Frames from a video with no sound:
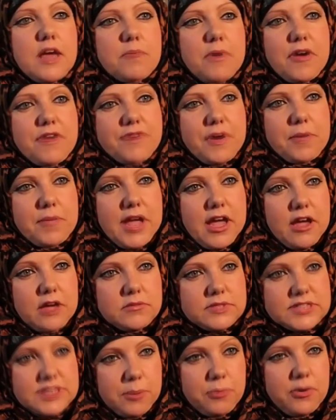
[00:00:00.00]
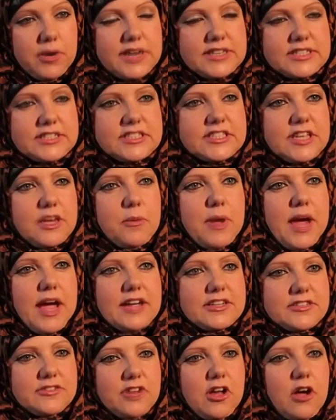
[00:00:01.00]
my family home separated. So we
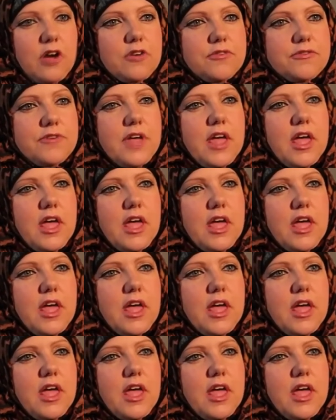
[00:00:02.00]
had a lot of